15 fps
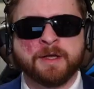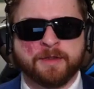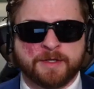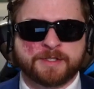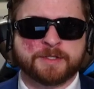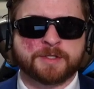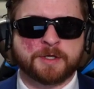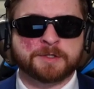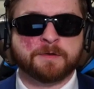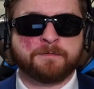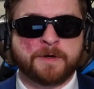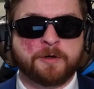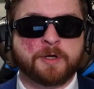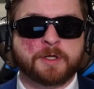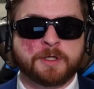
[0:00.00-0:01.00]
This is also
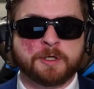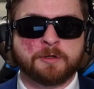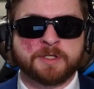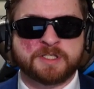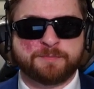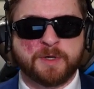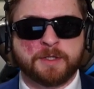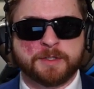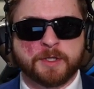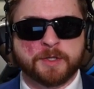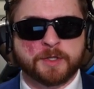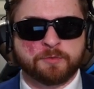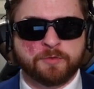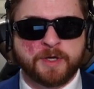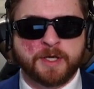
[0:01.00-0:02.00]
very clearly spelled out
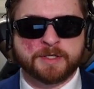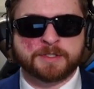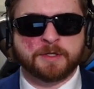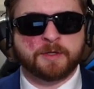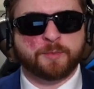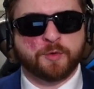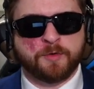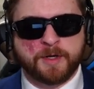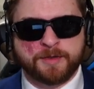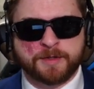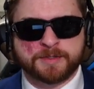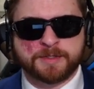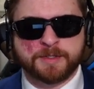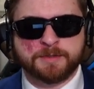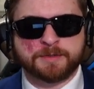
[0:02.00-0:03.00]
in the Reas in the
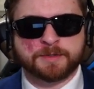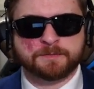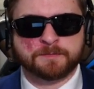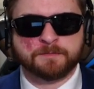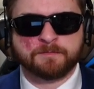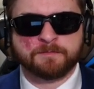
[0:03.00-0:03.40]
parentheses.